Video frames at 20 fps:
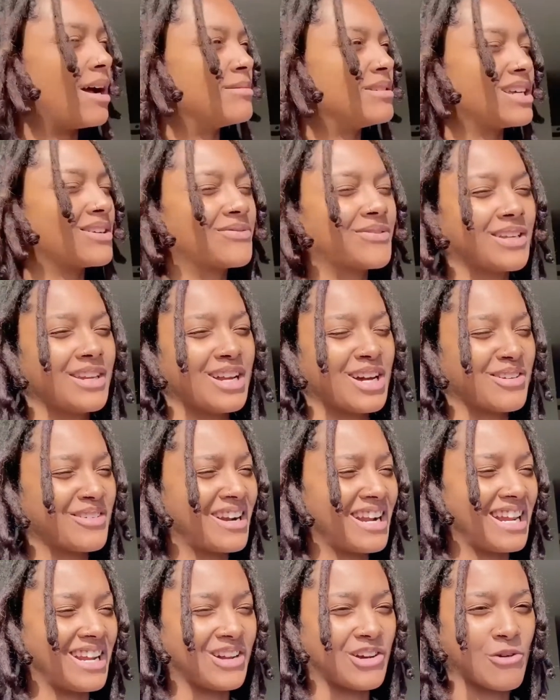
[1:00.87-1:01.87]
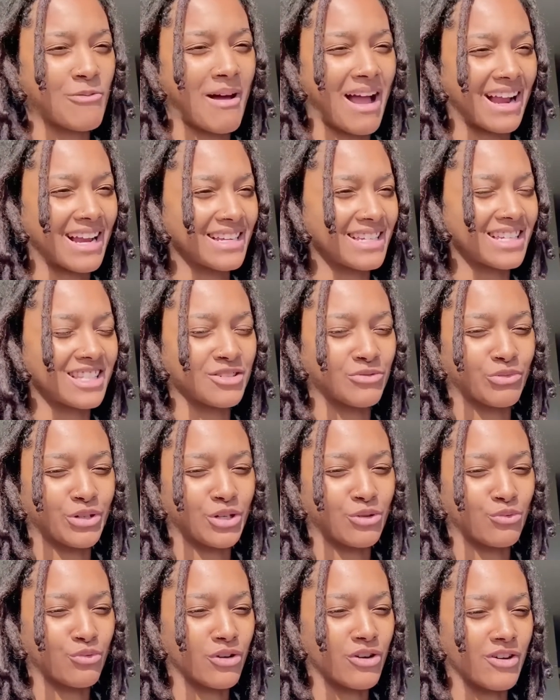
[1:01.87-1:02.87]
definitely not ready to go back into the
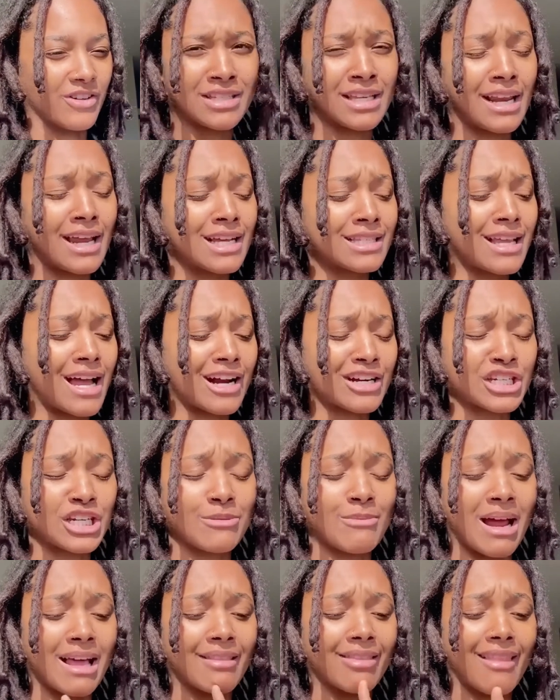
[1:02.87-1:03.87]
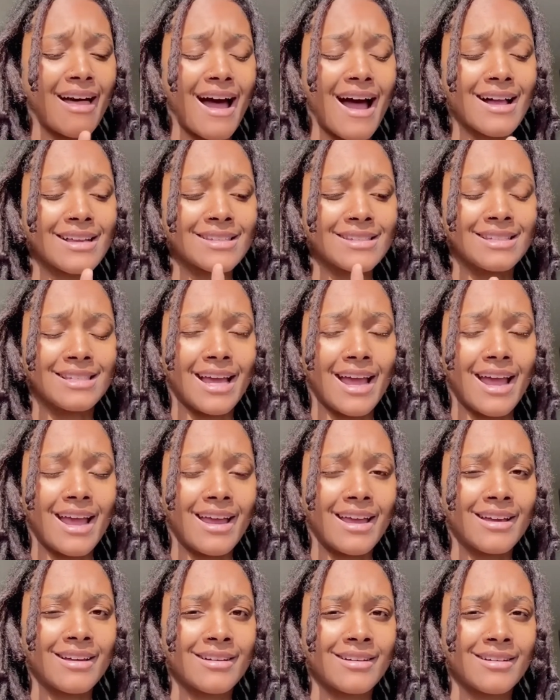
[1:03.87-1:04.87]
real world. Today is actually my last day